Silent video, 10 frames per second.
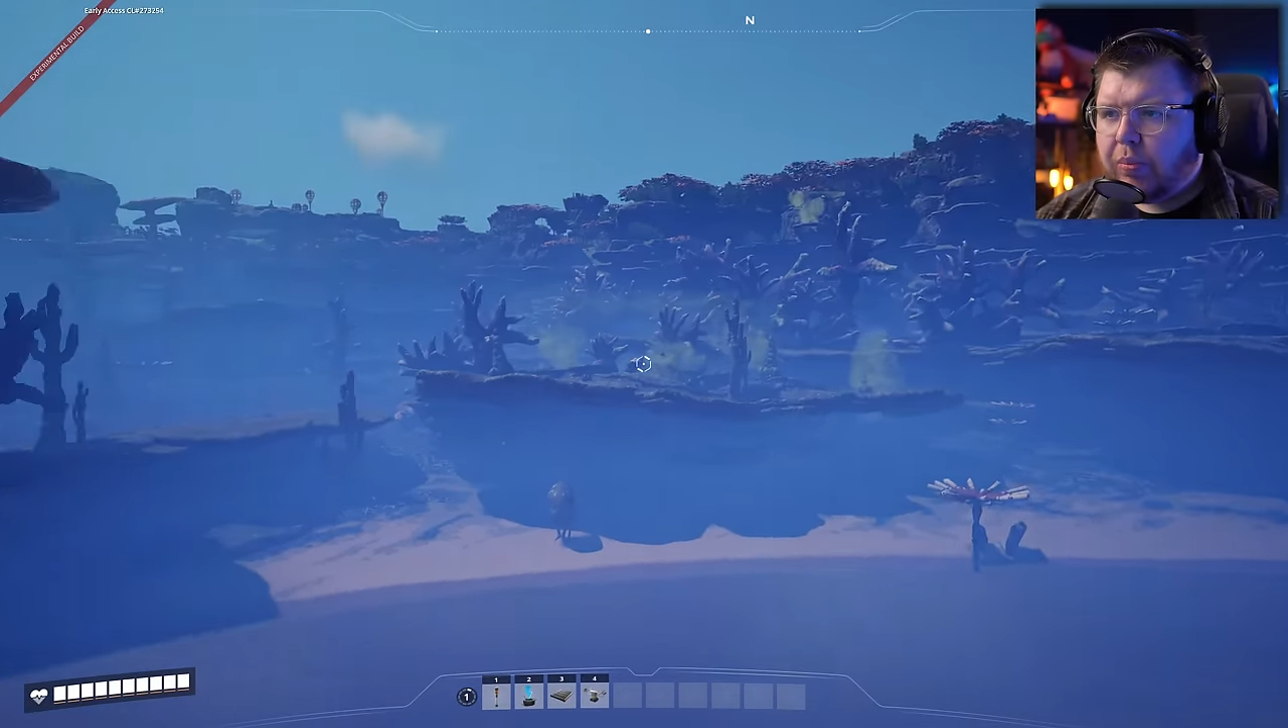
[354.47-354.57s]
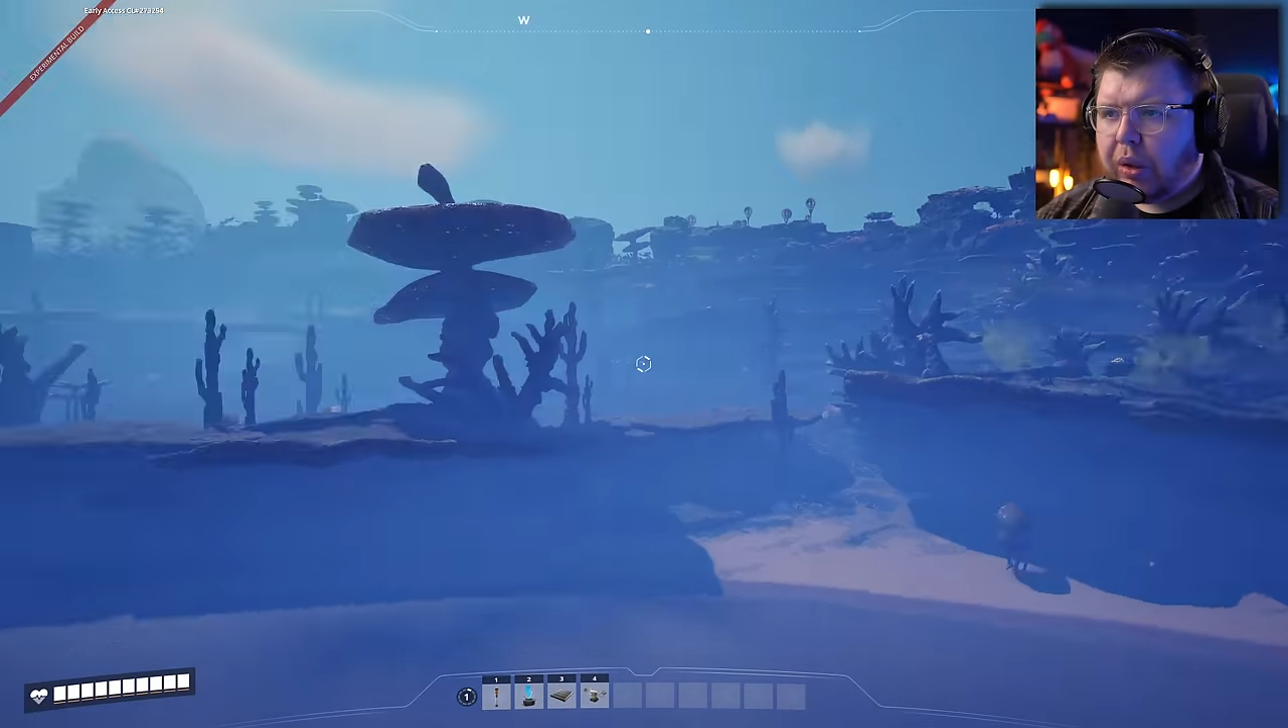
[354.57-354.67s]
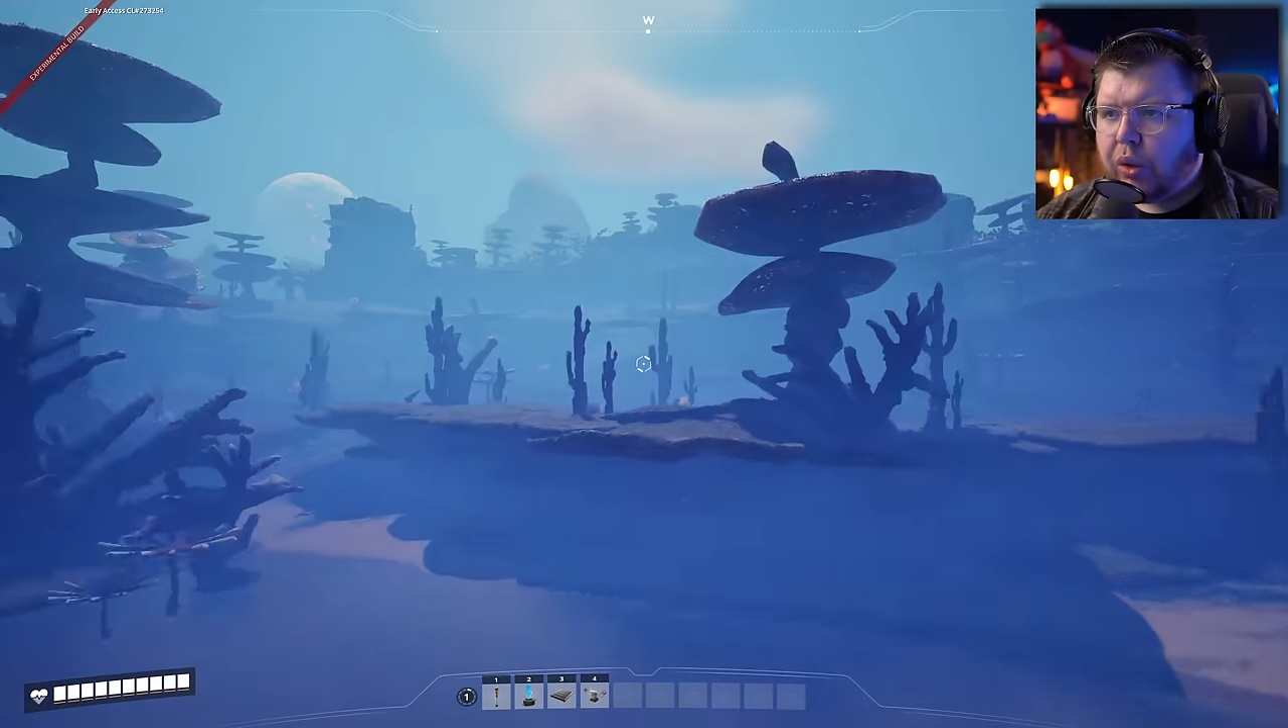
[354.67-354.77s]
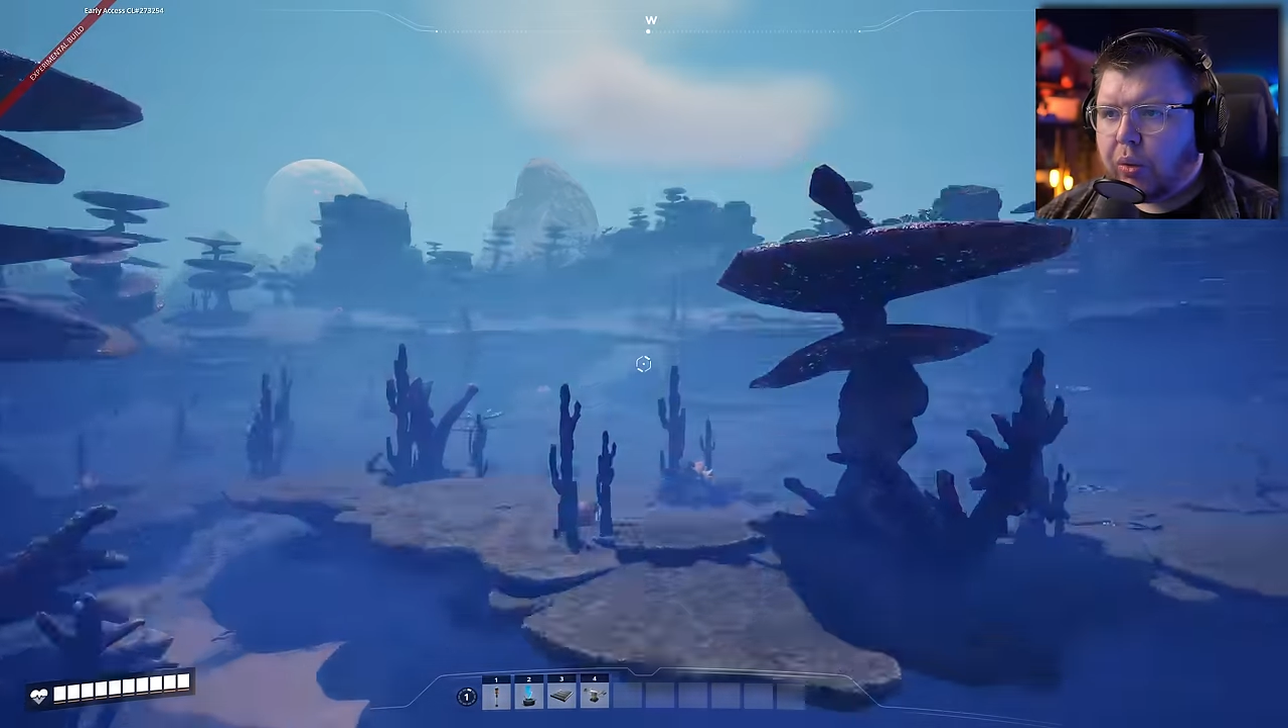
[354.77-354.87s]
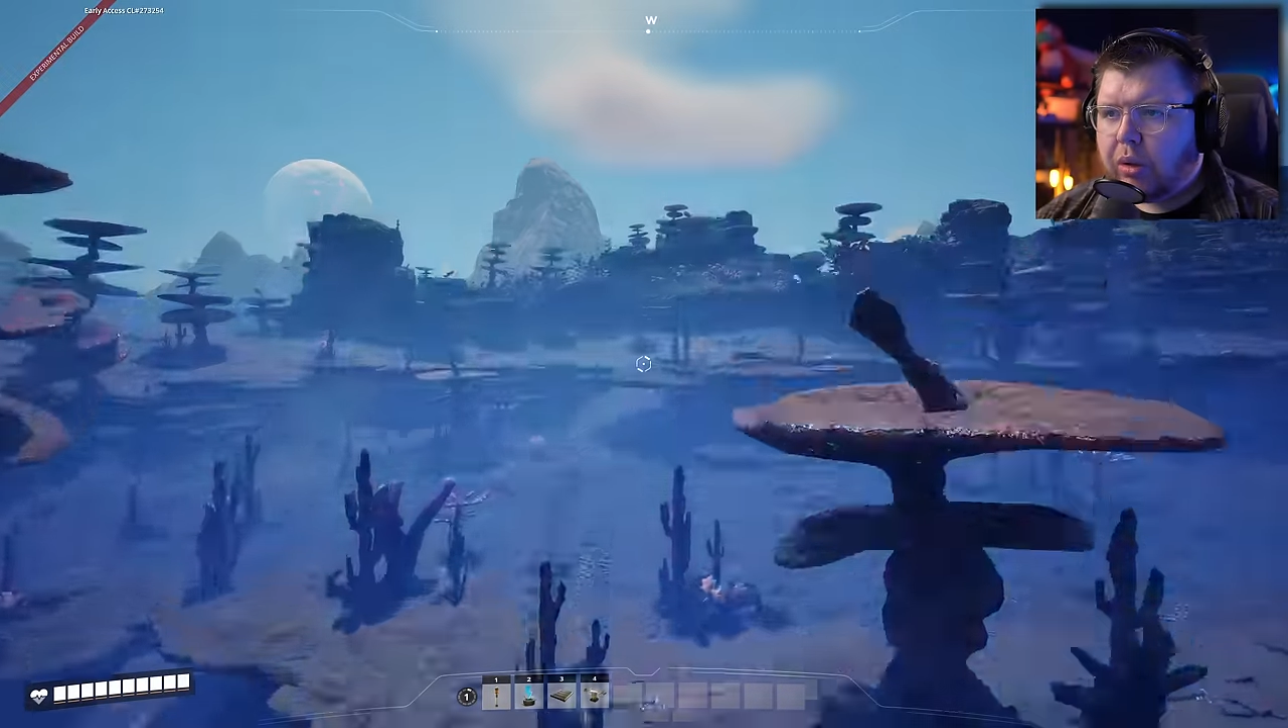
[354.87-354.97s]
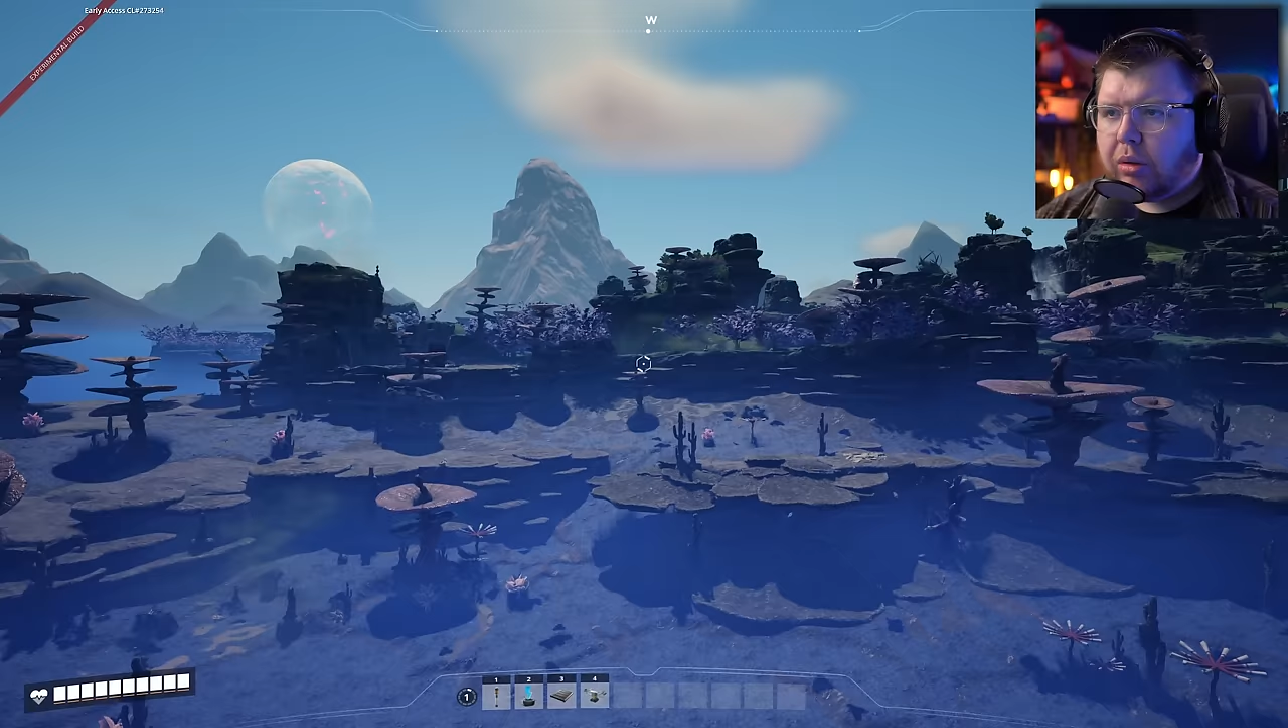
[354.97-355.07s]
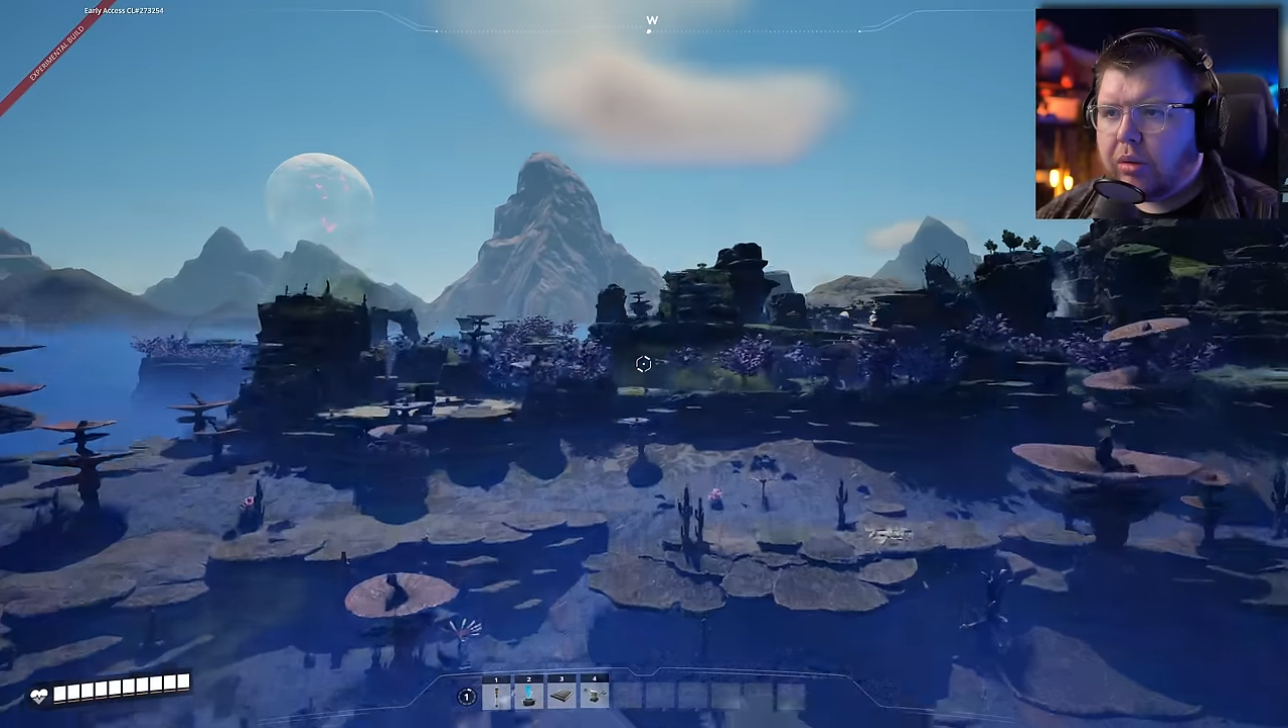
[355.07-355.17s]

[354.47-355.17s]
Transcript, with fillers: blue.